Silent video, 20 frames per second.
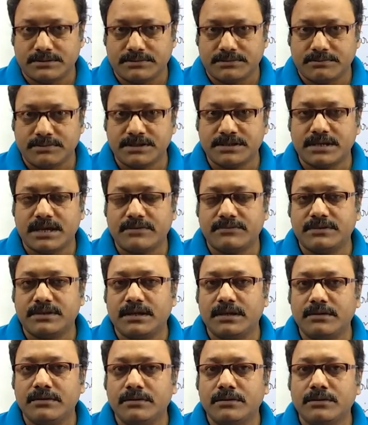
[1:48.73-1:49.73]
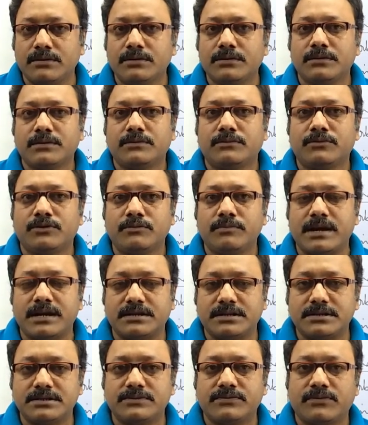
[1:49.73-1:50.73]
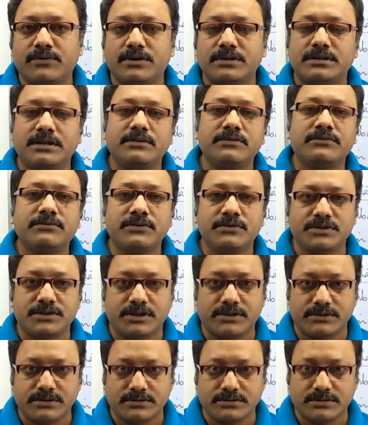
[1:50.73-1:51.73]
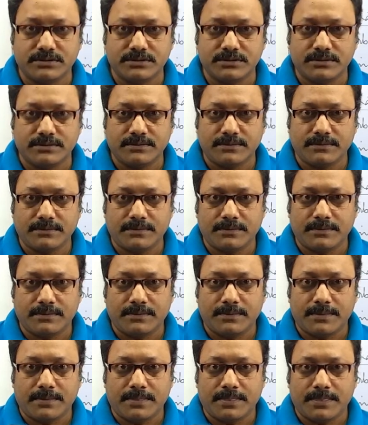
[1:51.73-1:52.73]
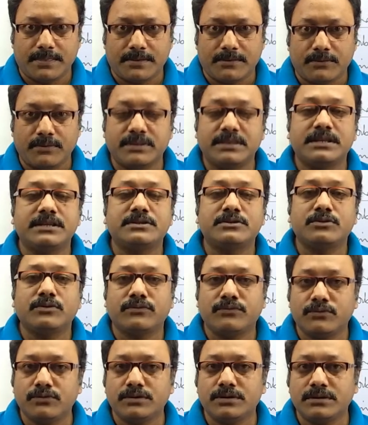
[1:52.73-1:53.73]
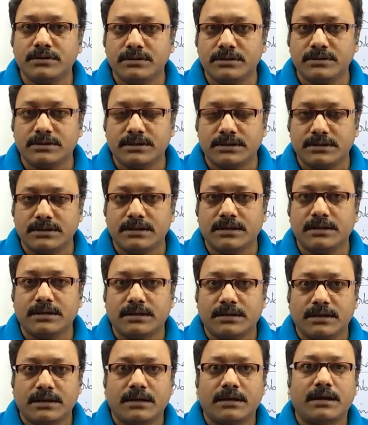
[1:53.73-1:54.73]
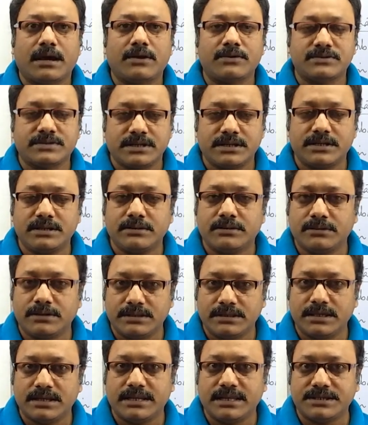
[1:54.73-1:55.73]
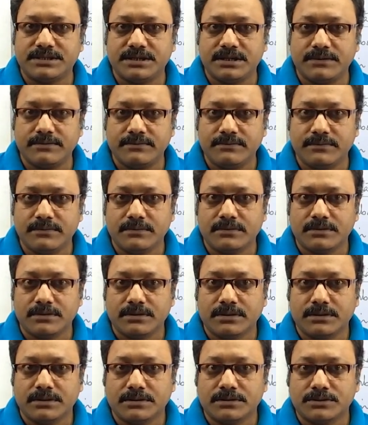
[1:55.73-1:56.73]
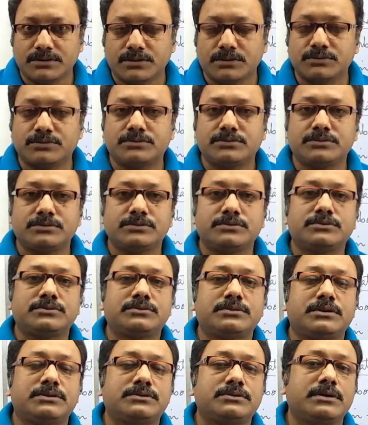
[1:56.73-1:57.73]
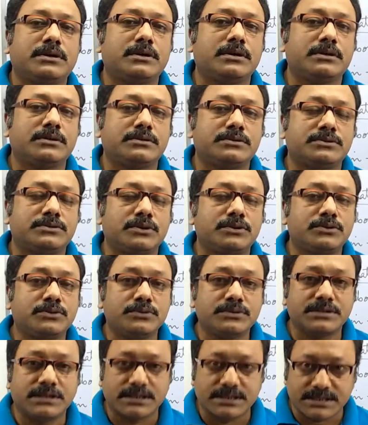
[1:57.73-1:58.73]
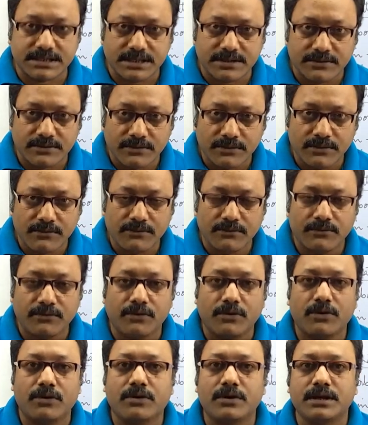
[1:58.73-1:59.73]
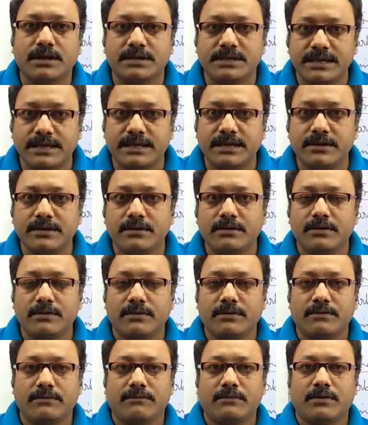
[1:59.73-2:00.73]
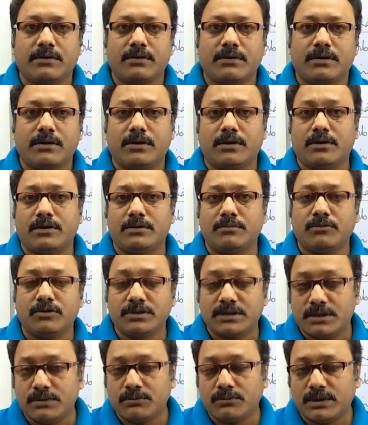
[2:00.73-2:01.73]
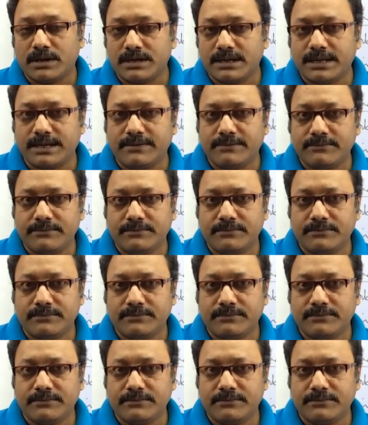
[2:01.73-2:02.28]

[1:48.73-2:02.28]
preserve the food matters for the future use. When there is no food outside in the nature, so to sustain for a day or more than one day,